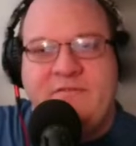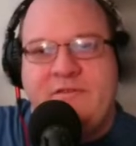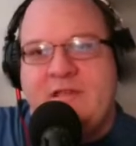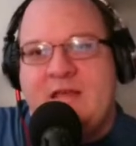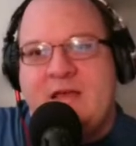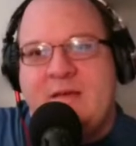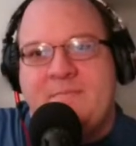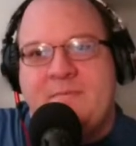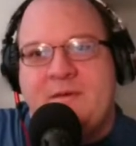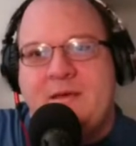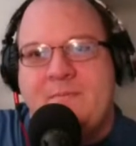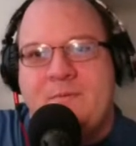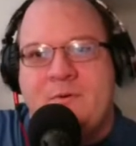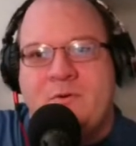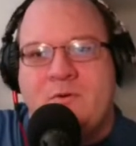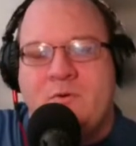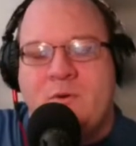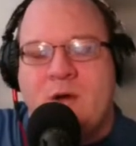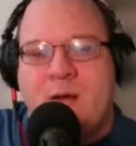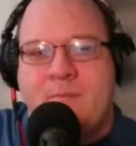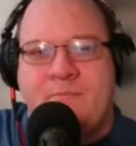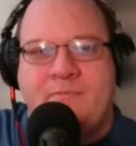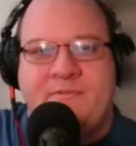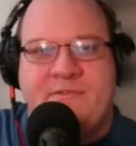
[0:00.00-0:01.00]
Israelite
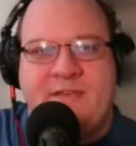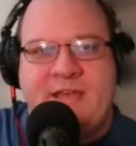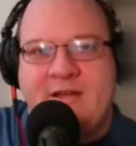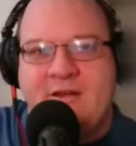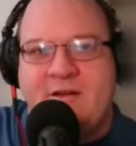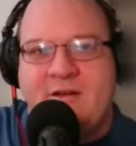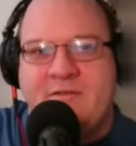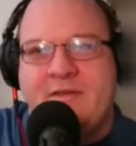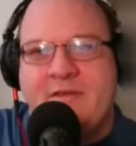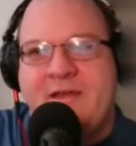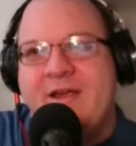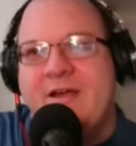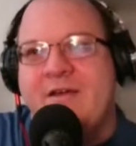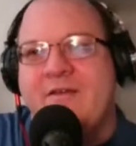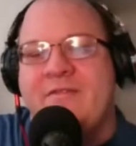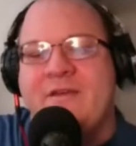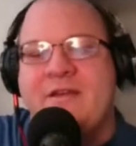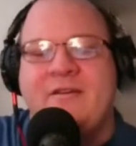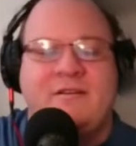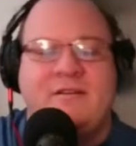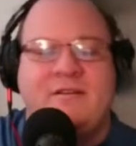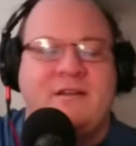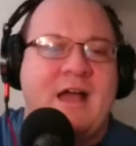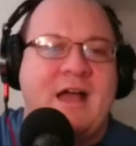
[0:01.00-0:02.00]
people who I'm saying are there,
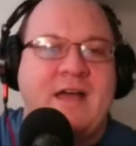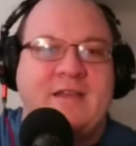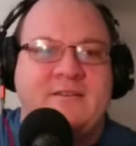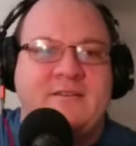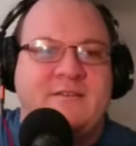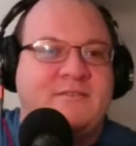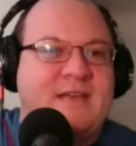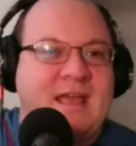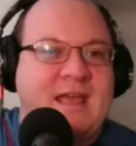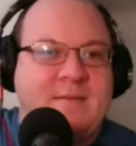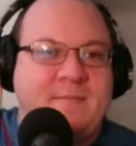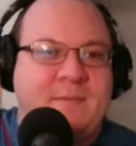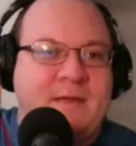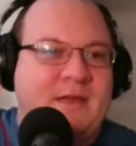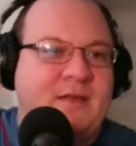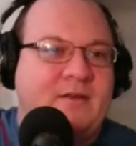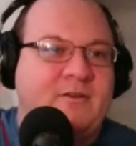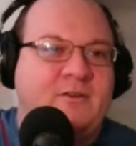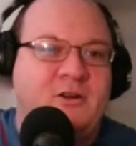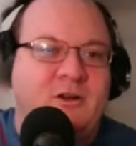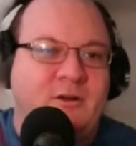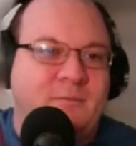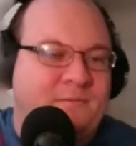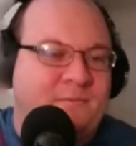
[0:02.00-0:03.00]
their God just came
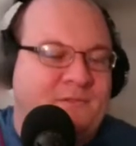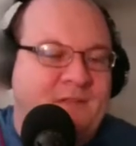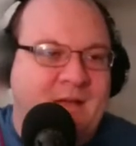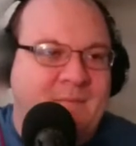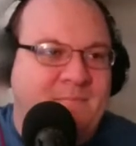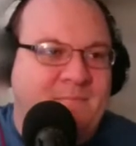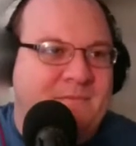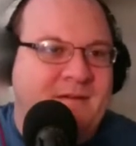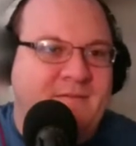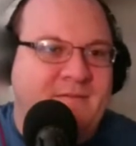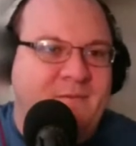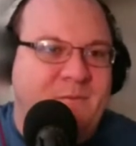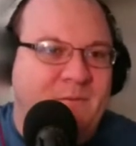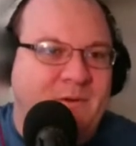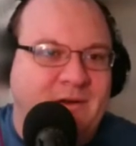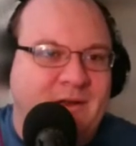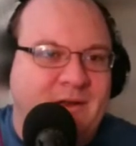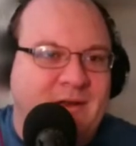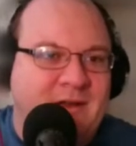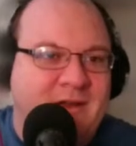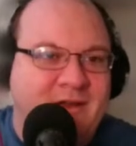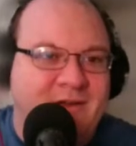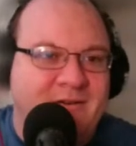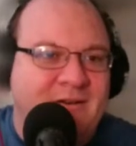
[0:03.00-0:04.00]
in, curb stomped
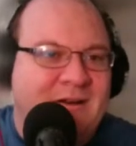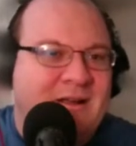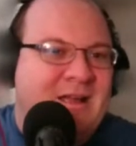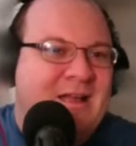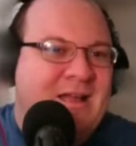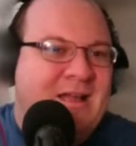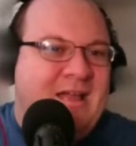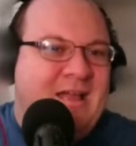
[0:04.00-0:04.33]
everyone here,